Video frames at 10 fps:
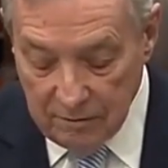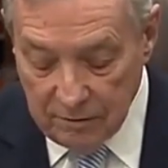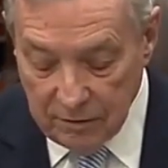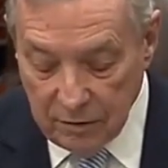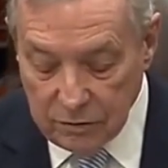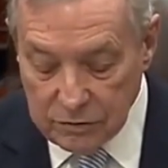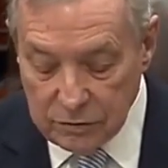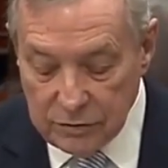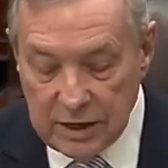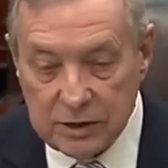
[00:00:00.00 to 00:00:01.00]
For those
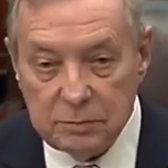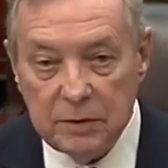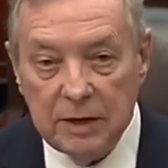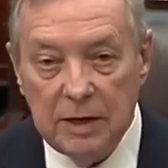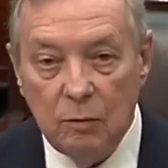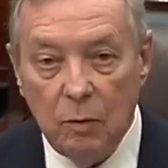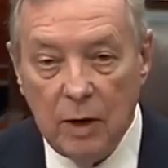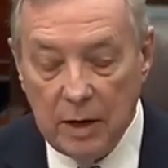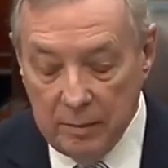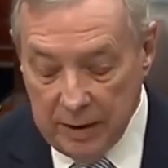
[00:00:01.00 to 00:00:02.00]
who desperately
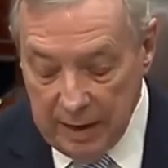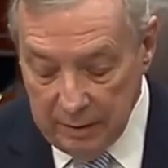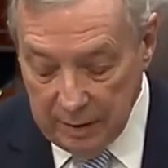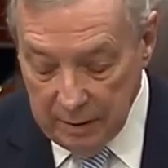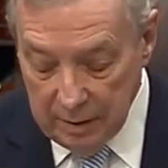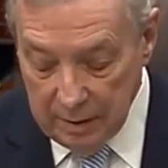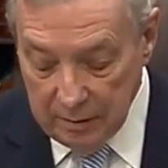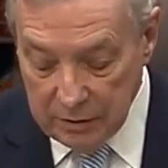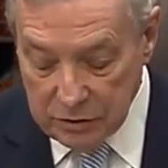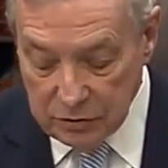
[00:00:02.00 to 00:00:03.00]
want a baby
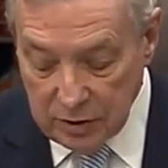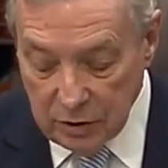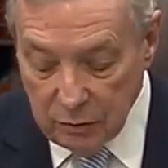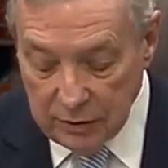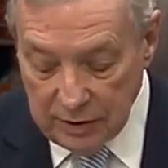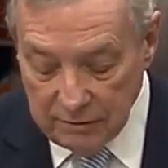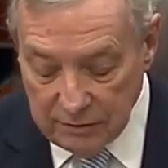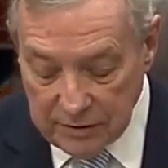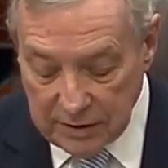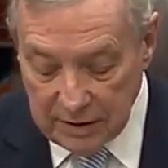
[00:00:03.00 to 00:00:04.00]
but struggle with
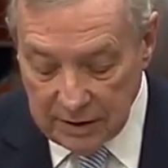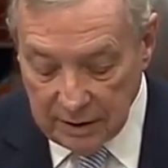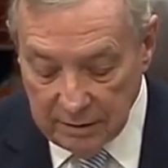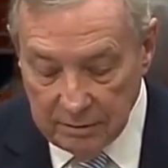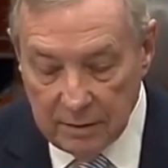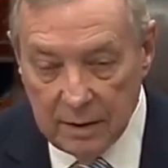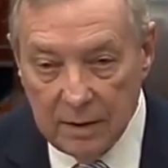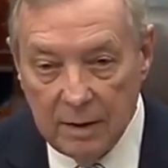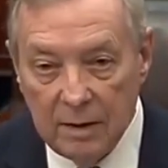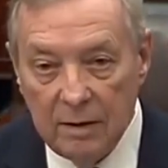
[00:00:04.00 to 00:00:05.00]
infertility.
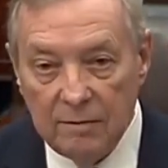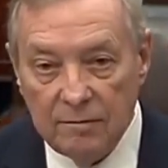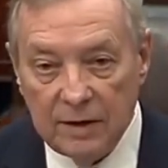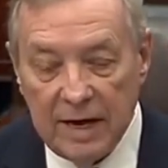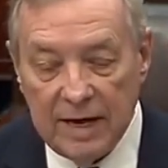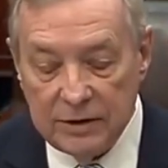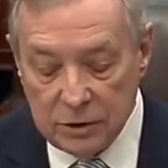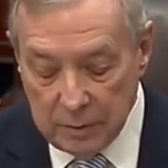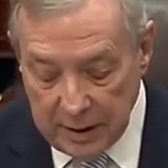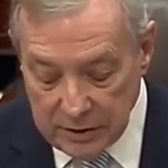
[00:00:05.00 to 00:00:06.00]
For
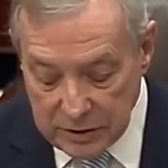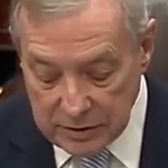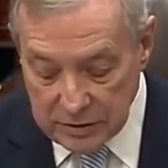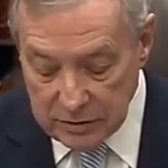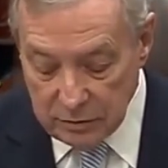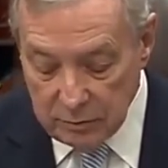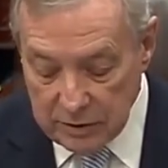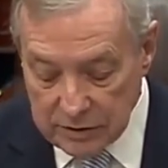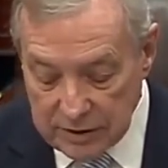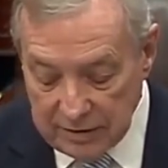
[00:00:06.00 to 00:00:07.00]
cancer patients who must